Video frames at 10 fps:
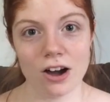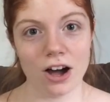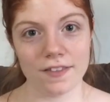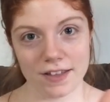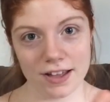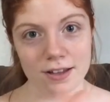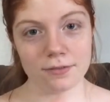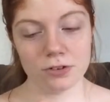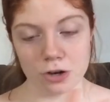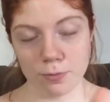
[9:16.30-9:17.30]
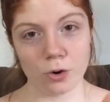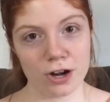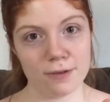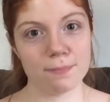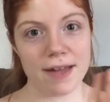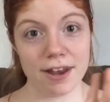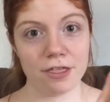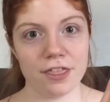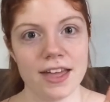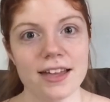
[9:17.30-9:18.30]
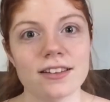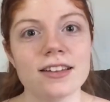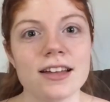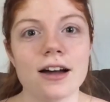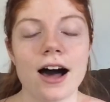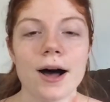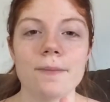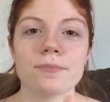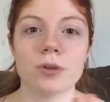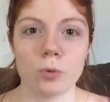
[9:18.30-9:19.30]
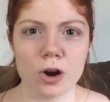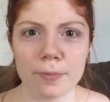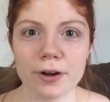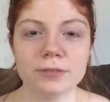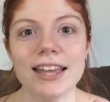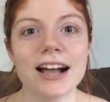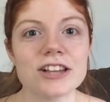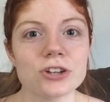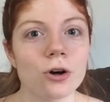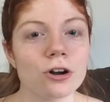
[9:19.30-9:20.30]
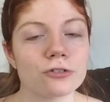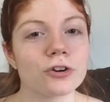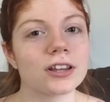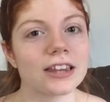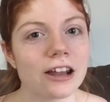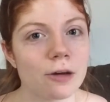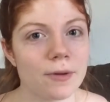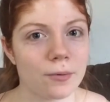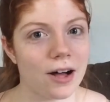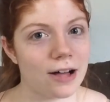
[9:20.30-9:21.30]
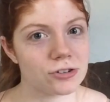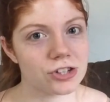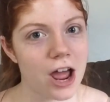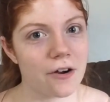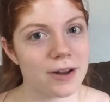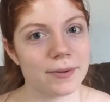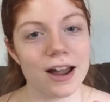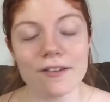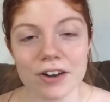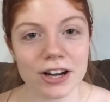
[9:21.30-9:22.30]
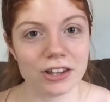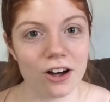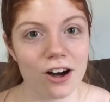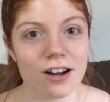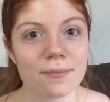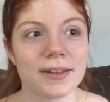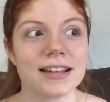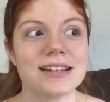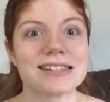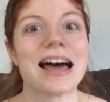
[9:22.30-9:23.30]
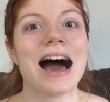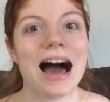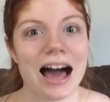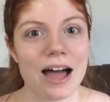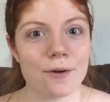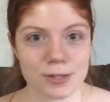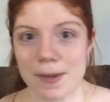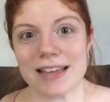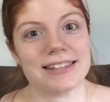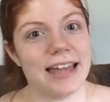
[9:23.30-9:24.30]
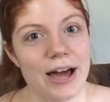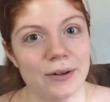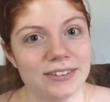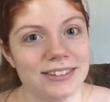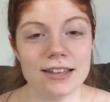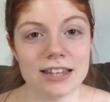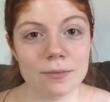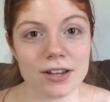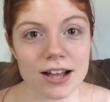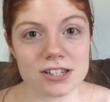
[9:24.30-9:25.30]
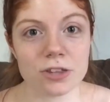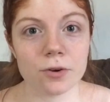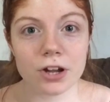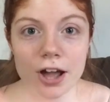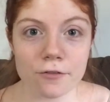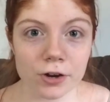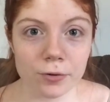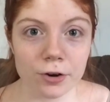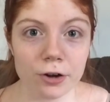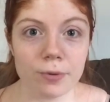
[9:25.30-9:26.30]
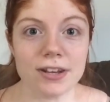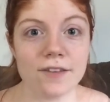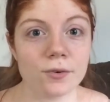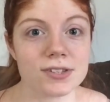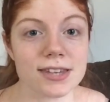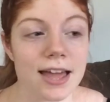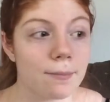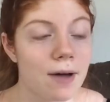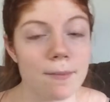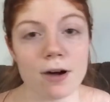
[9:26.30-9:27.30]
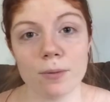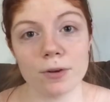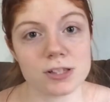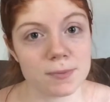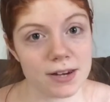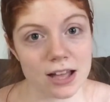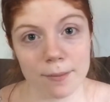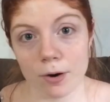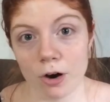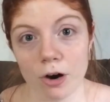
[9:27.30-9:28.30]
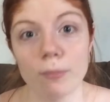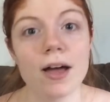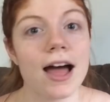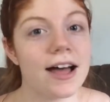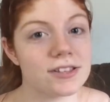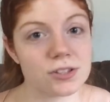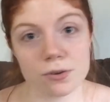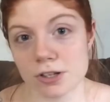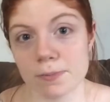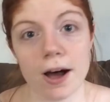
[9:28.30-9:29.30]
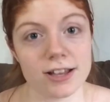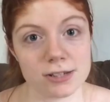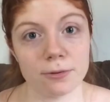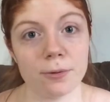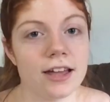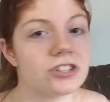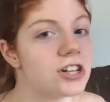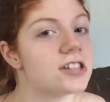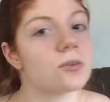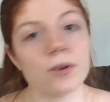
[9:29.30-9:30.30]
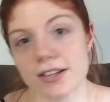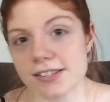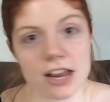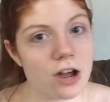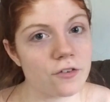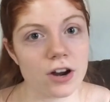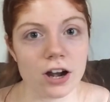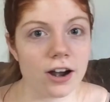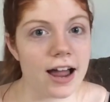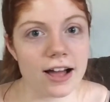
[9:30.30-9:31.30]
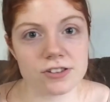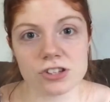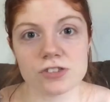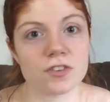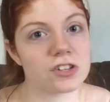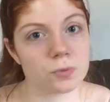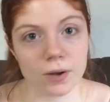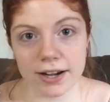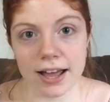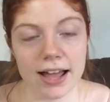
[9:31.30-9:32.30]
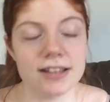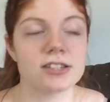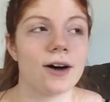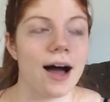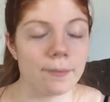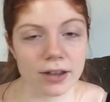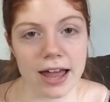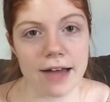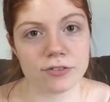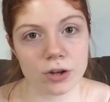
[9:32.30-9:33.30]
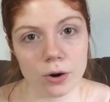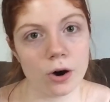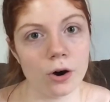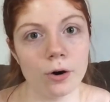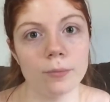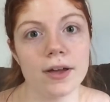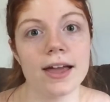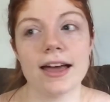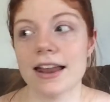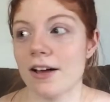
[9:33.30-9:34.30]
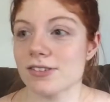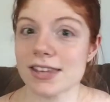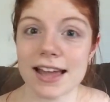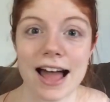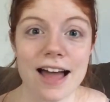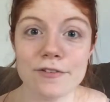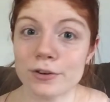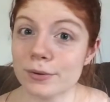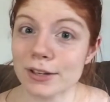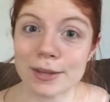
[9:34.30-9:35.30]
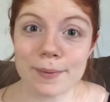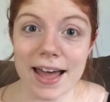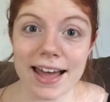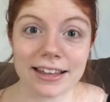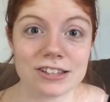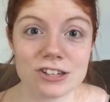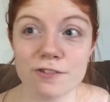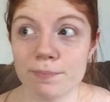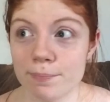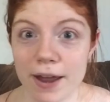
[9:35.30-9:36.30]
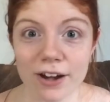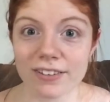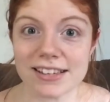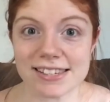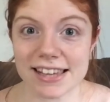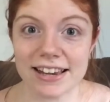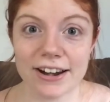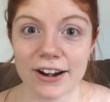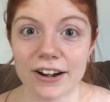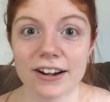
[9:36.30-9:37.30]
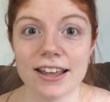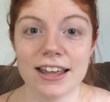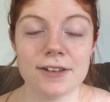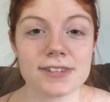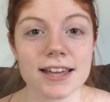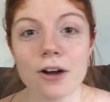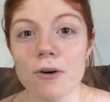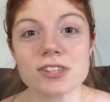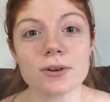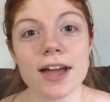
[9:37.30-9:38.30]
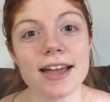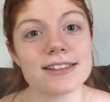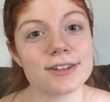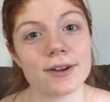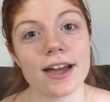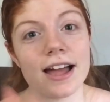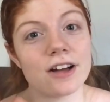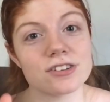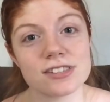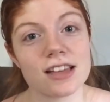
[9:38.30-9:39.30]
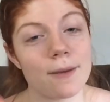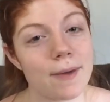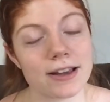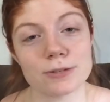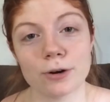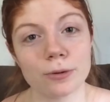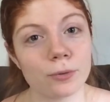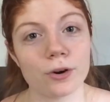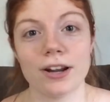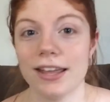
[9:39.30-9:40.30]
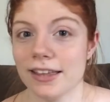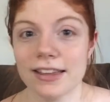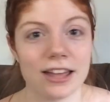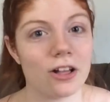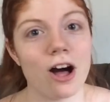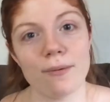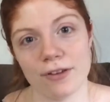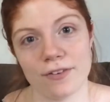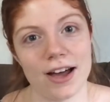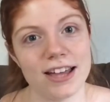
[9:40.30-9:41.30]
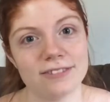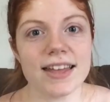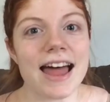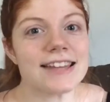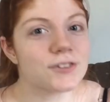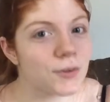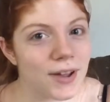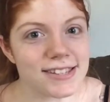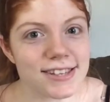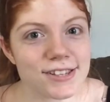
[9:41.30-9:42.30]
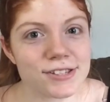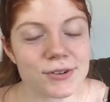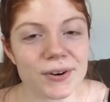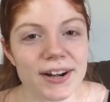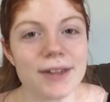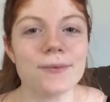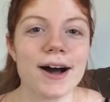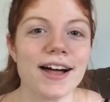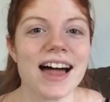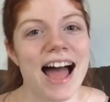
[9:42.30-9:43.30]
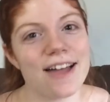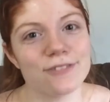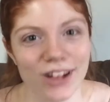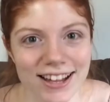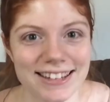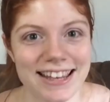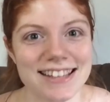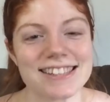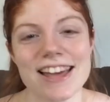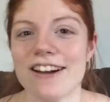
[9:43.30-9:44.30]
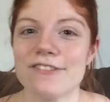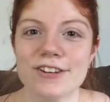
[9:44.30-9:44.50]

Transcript: on the newborn bed thing, um, the warmer. He got to hold her for a little bit while I was showering, but not very long because I was passing out. And then we got to the recovery room and Devin was like, my mom wants me to come home as soon as possible and she doesn't want to stay over at our house just for this one night, so I'm gonna have to go home. And I was like, I feel really bad because you've barely seen her. He was like, oh, it's okay, it's okay, I'll just come back tomorrow morning, it'll all be fine. And as for the rest of the story, well, I vlogged it, so if